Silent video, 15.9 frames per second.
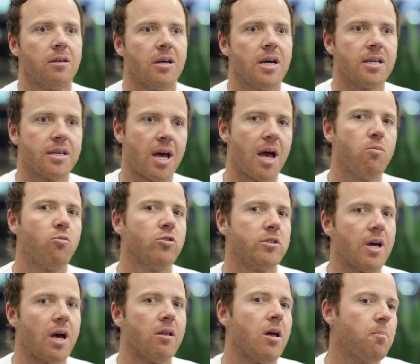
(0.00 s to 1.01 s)
And time will
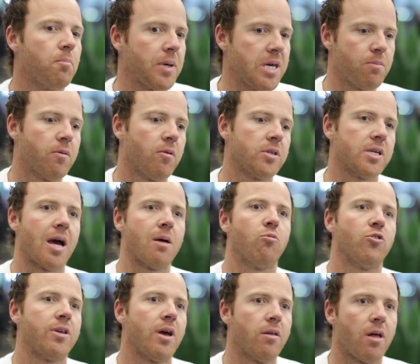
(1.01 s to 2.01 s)
tell on people, time
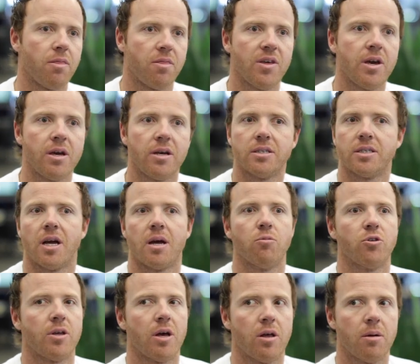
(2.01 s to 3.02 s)
will tell on things, time
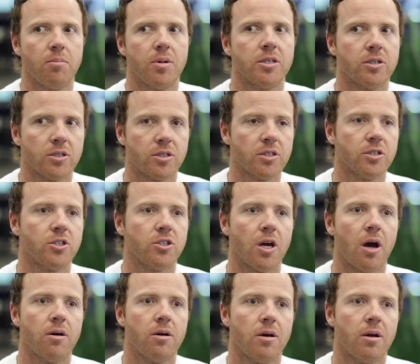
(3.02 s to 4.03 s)
will tell on businesses.
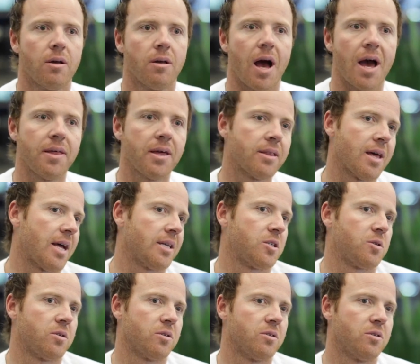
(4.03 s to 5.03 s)
So I think
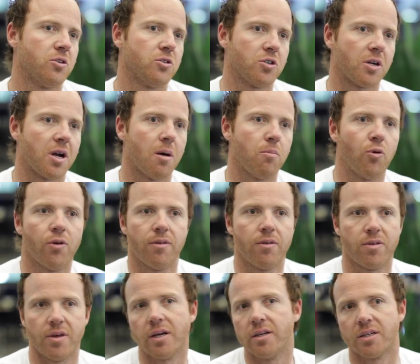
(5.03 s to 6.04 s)
those are a couple of the
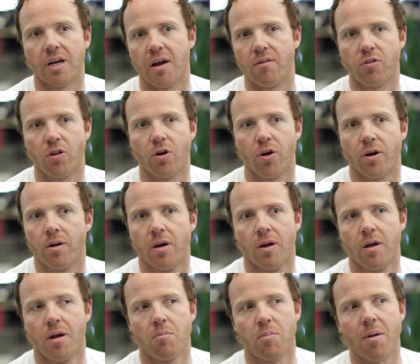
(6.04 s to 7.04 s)
things that I've learned.
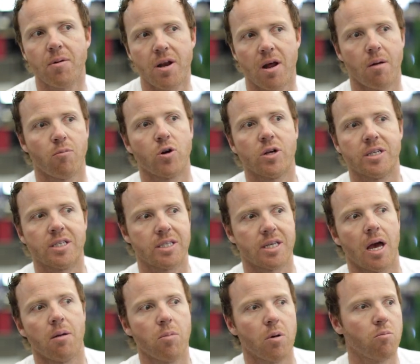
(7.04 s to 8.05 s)
Probably not what he
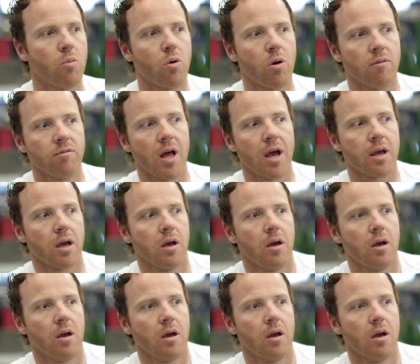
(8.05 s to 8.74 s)
said, but more of like